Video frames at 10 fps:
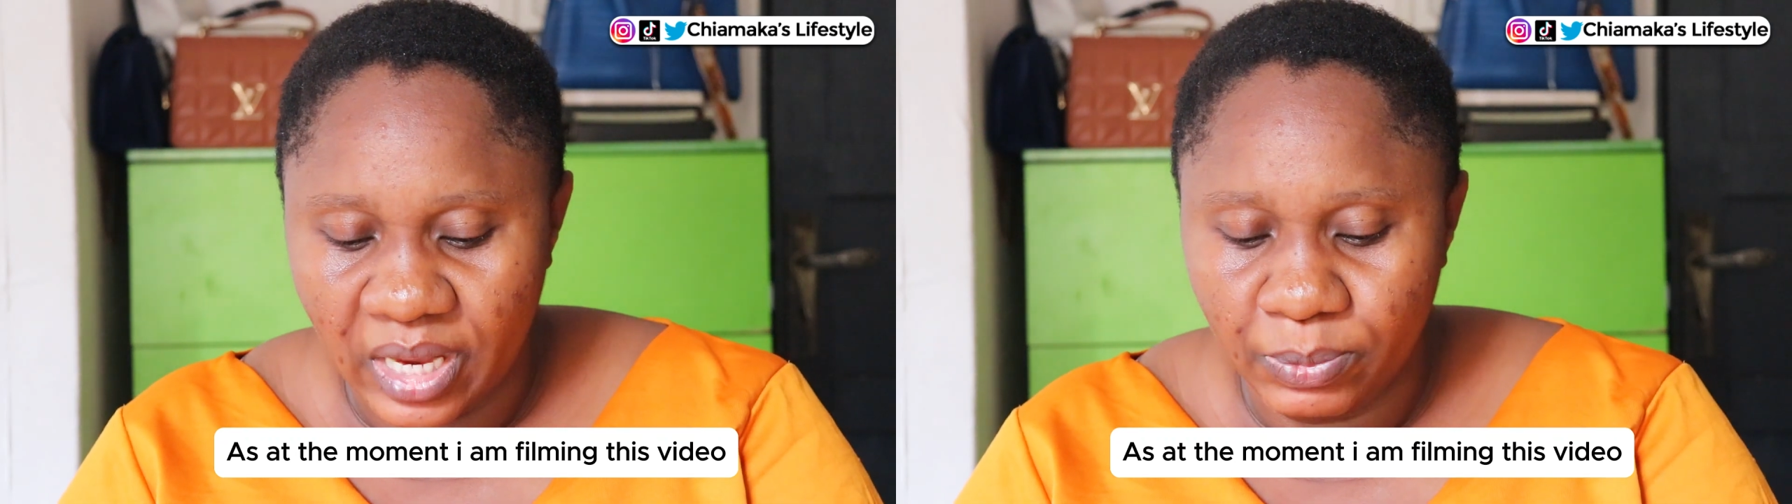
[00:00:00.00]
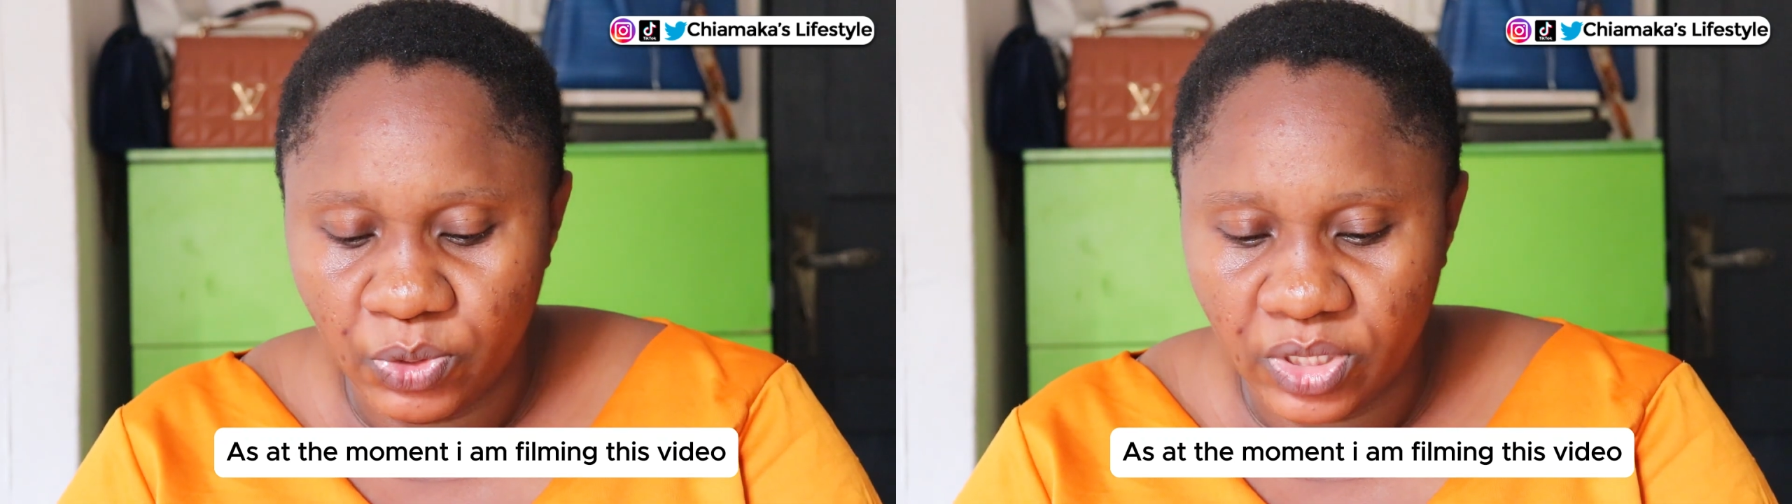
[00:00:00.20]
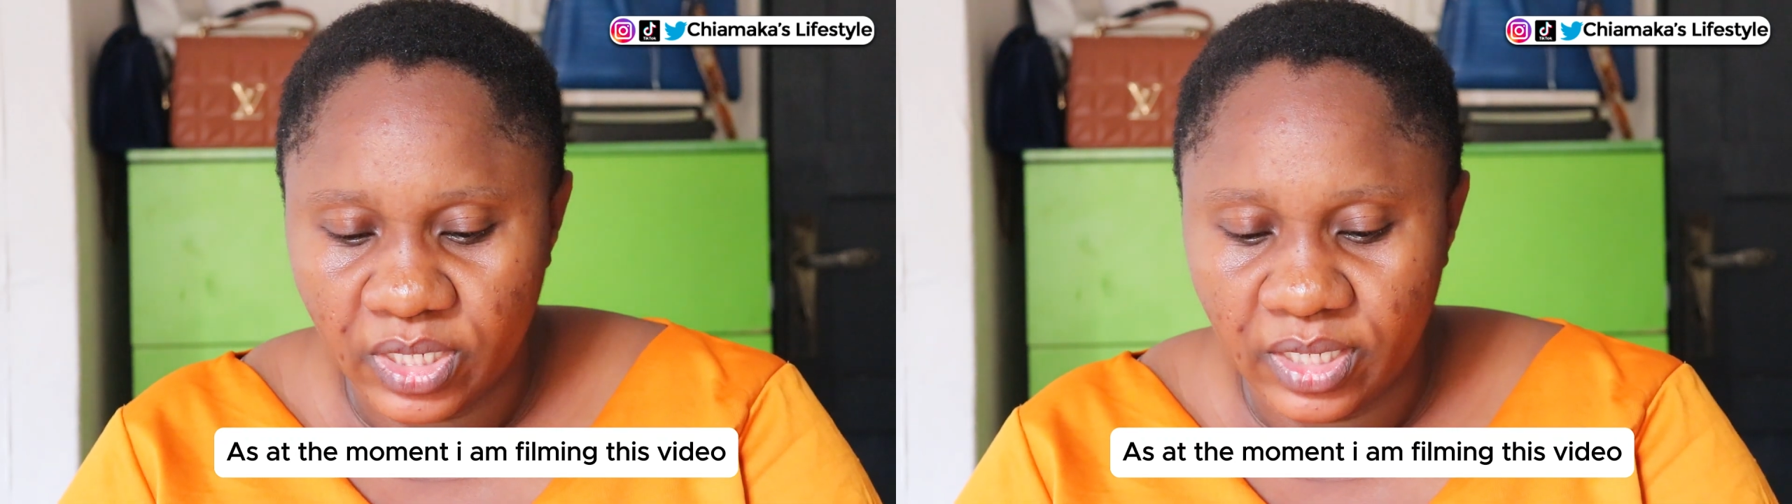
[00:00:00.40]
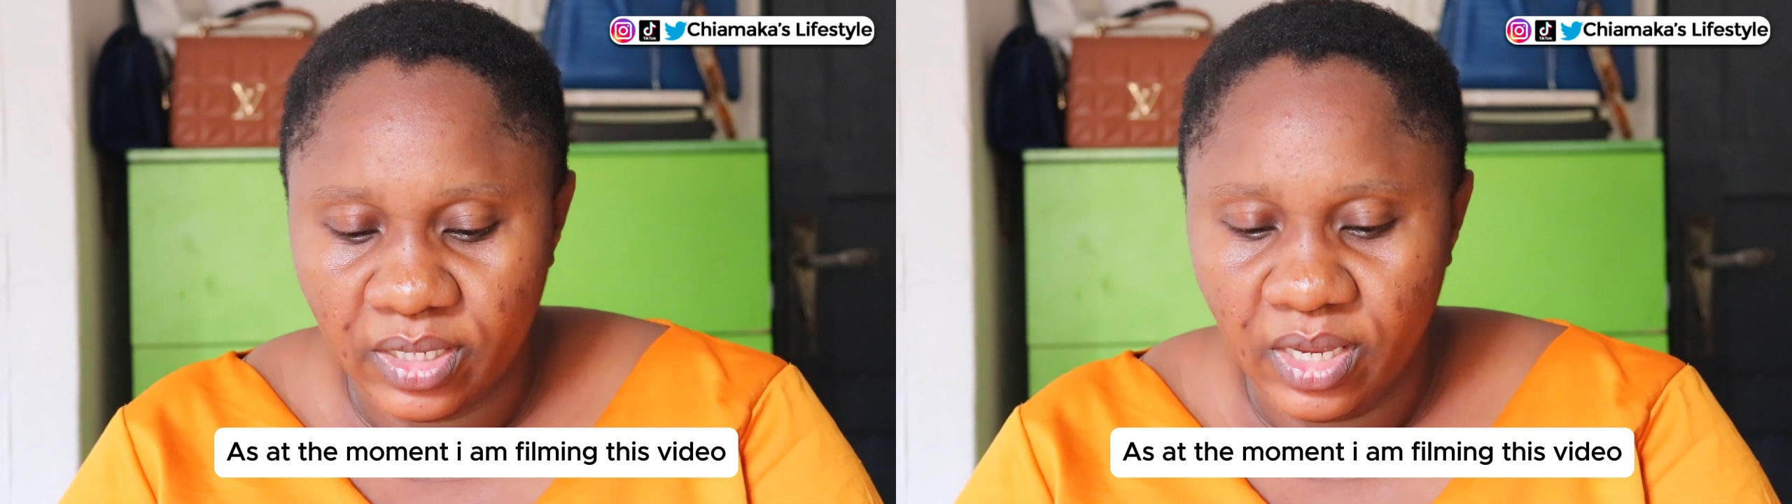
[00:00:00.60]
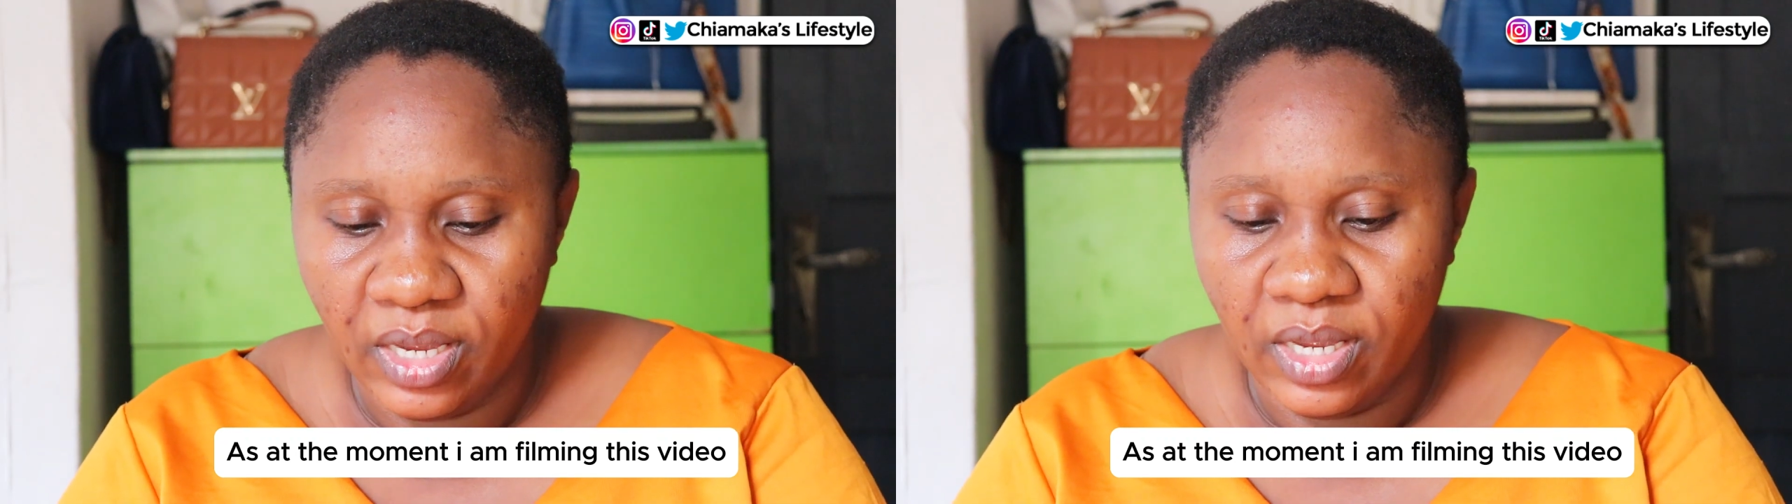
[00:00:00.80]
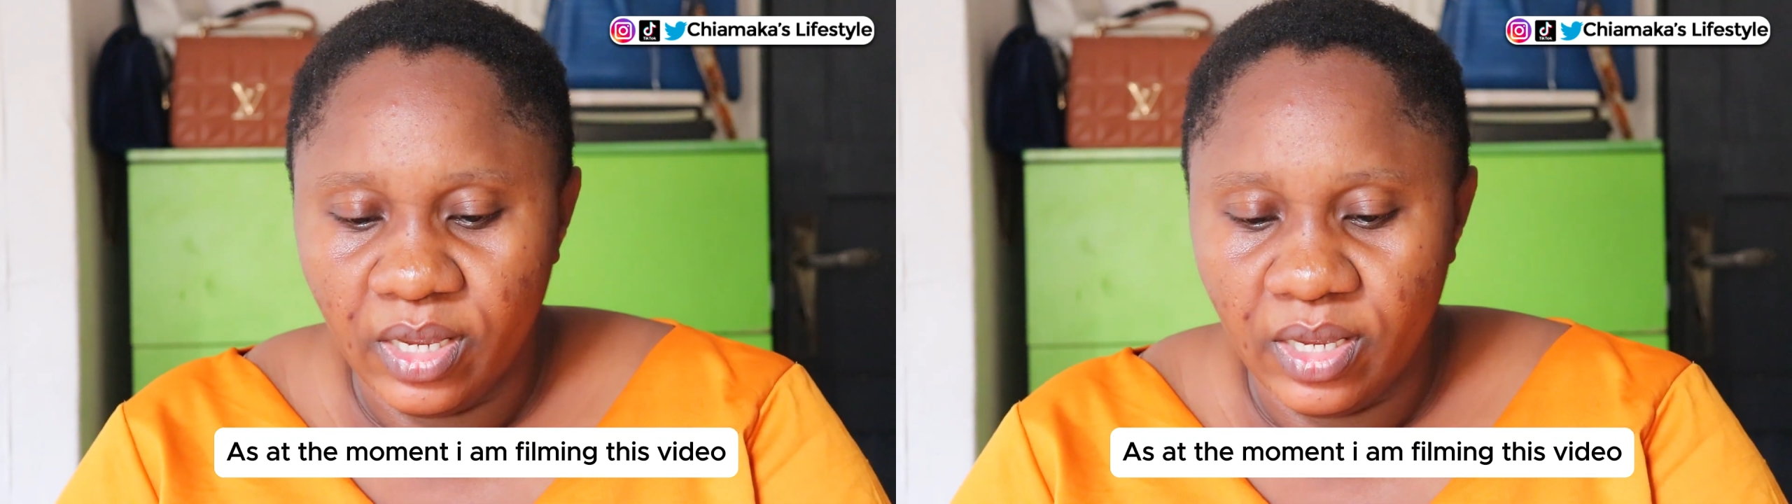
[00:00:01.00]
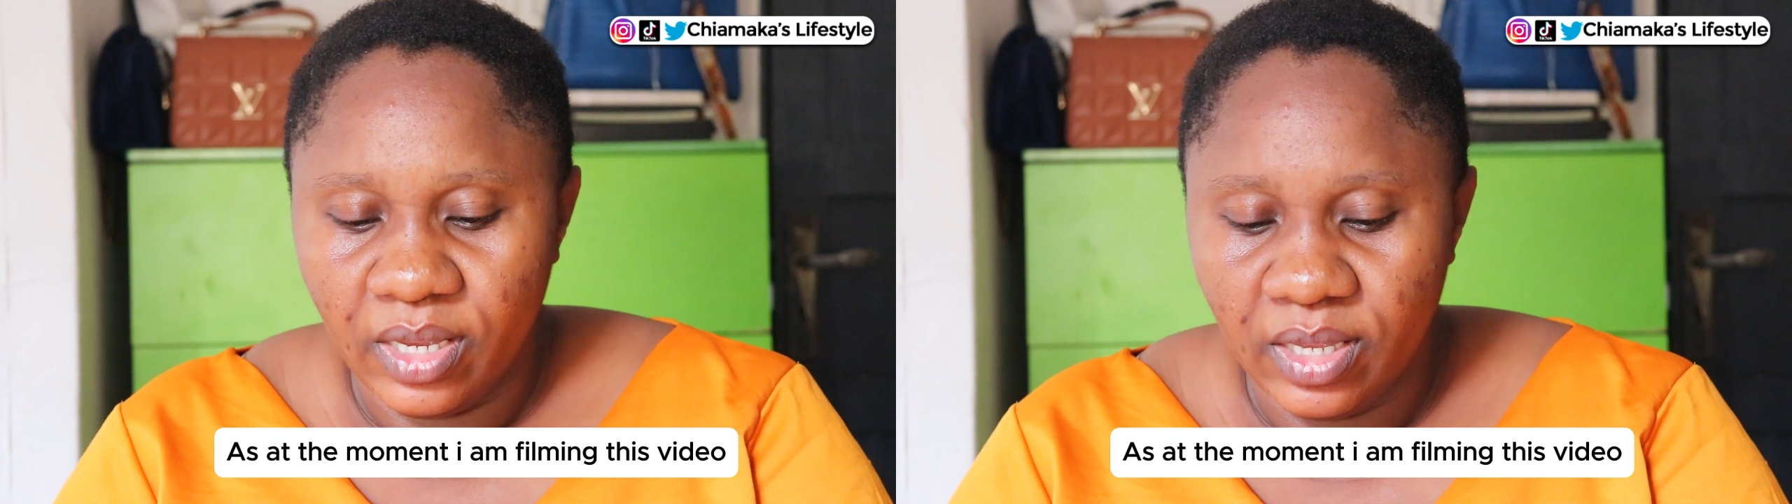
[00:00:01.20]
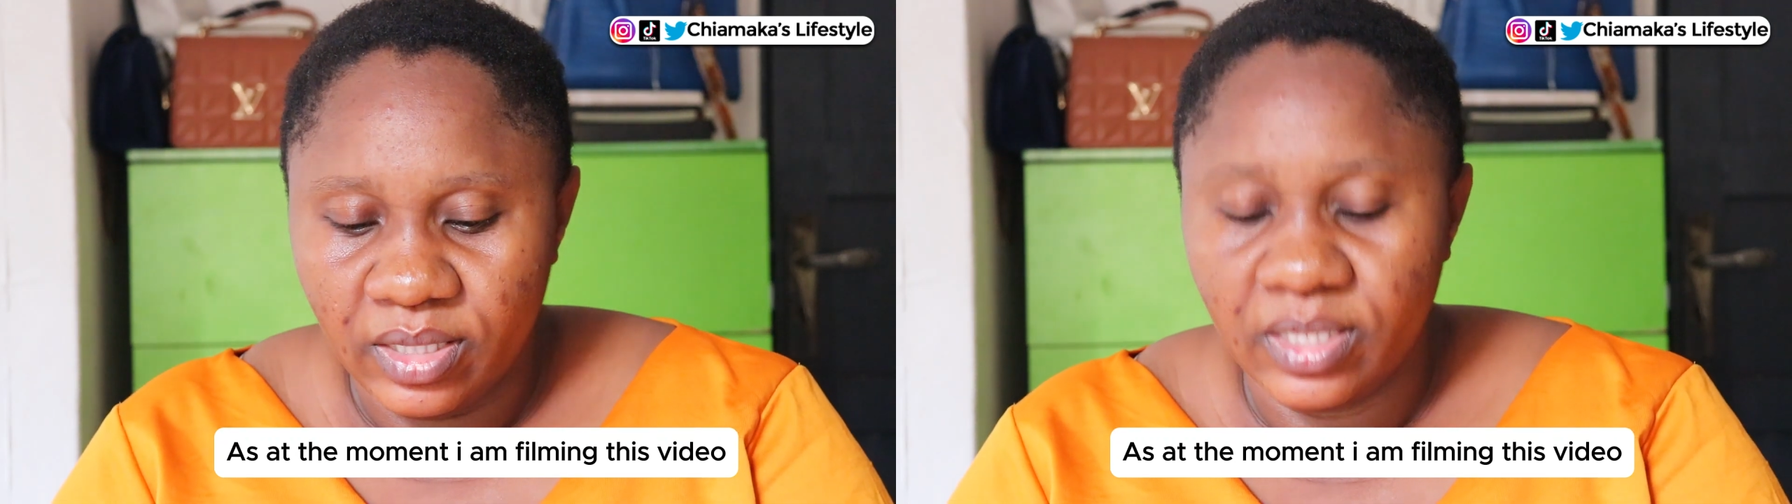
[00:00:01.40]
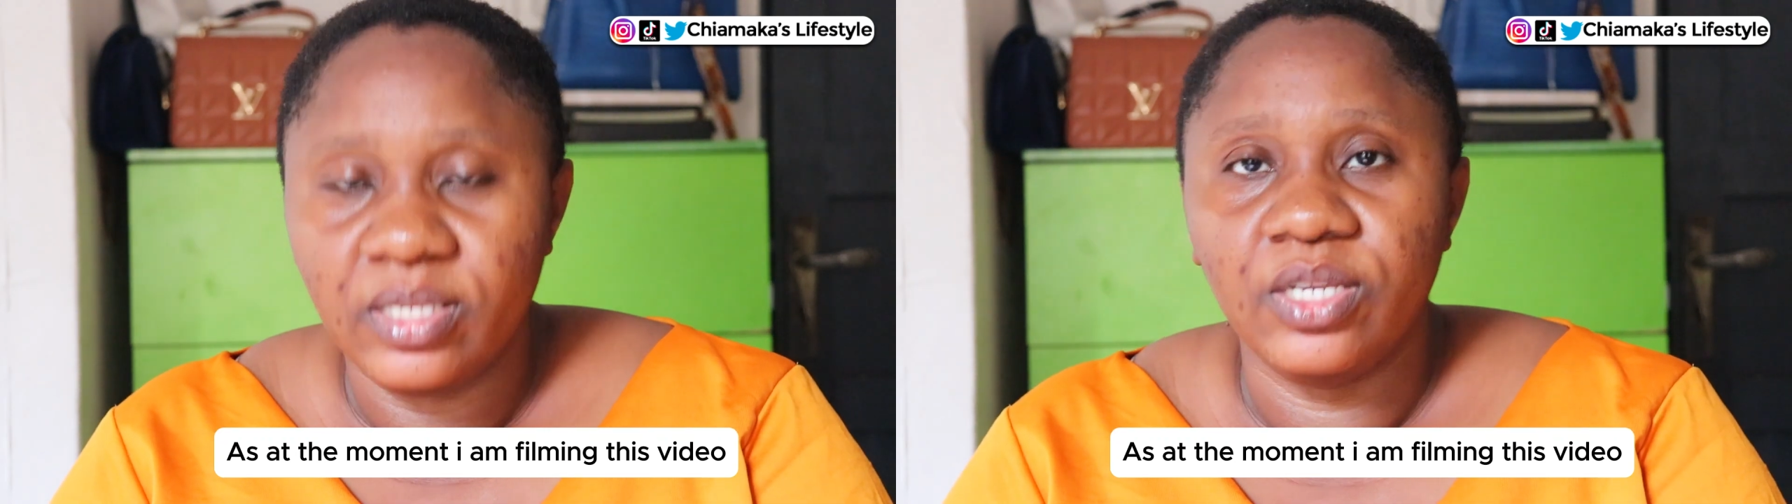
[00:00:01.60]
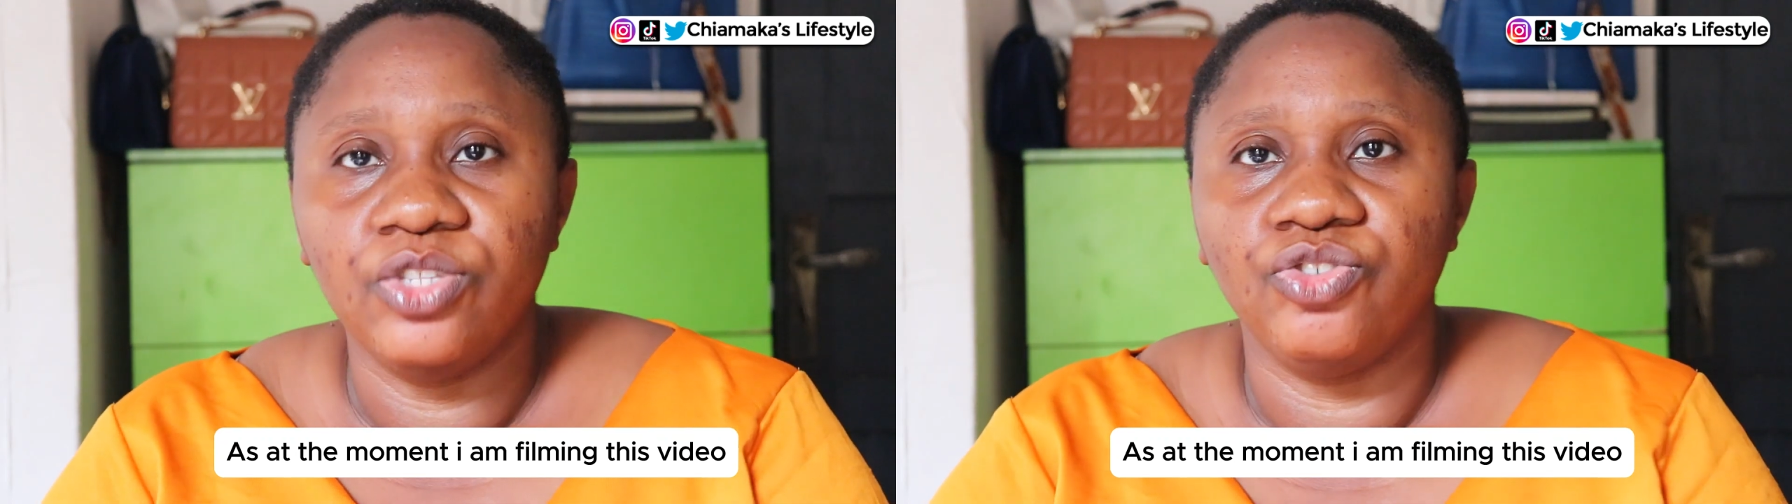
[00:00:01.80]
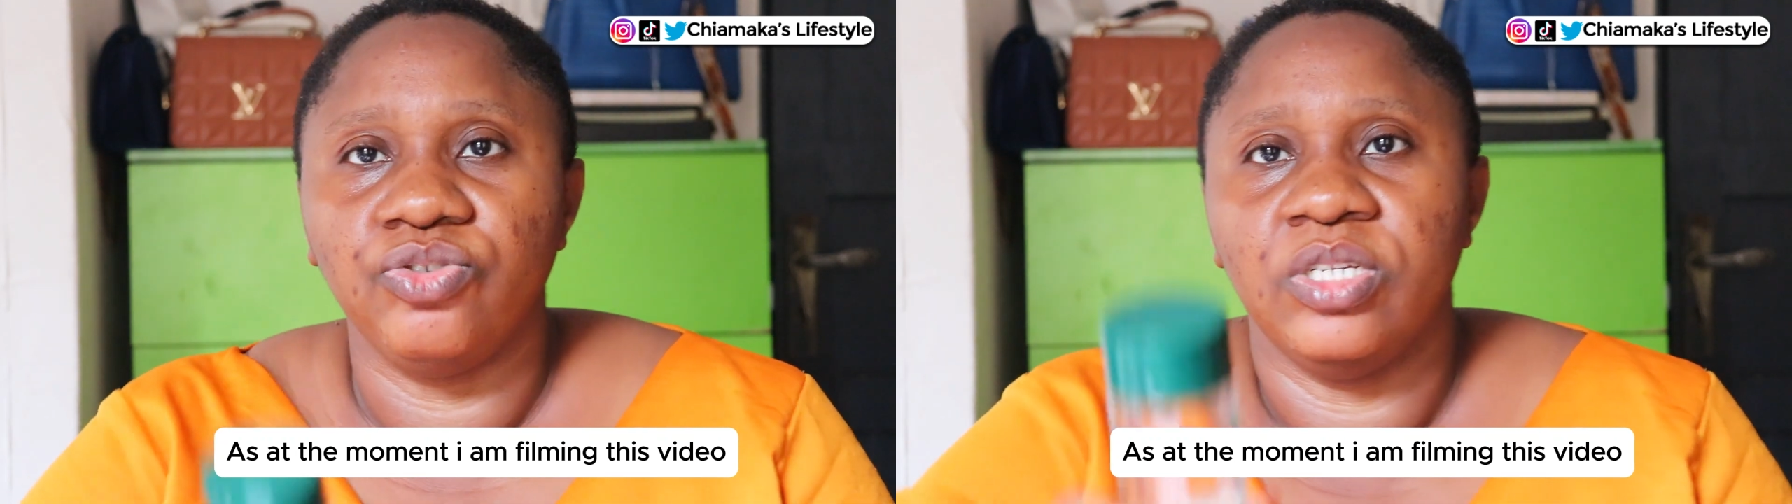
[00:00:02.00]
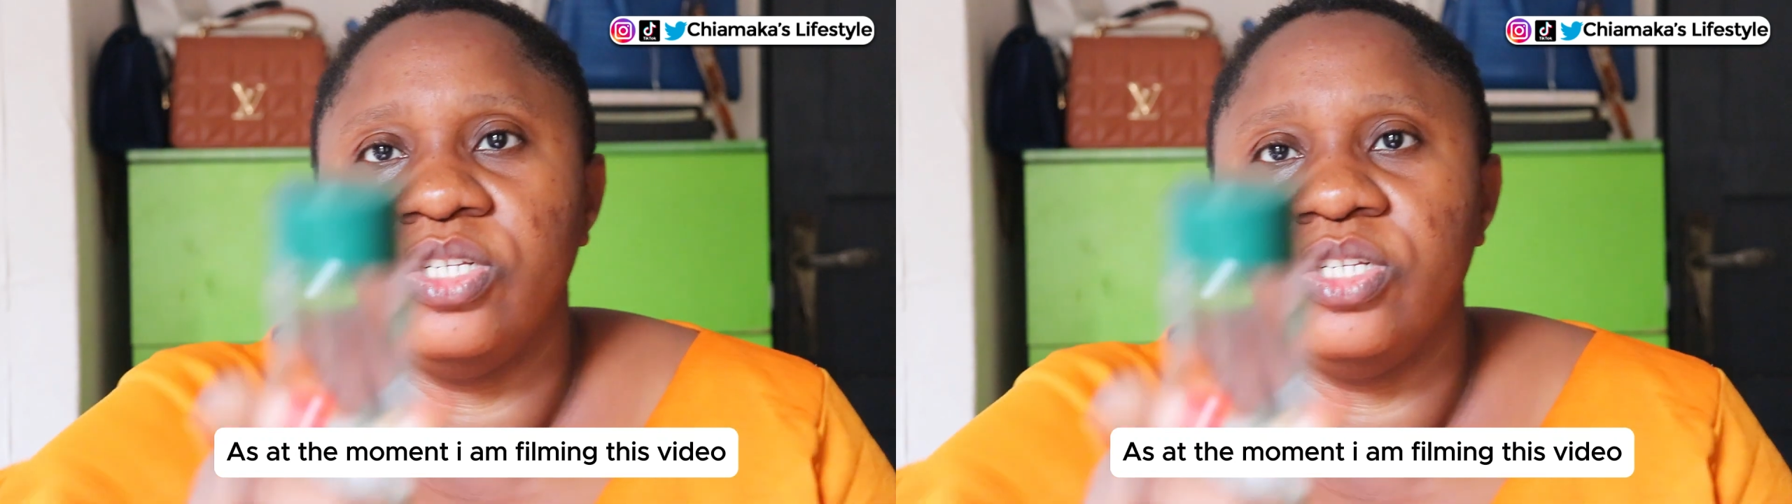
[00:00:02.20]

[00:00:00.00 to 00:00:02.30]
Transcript: I'm using C3.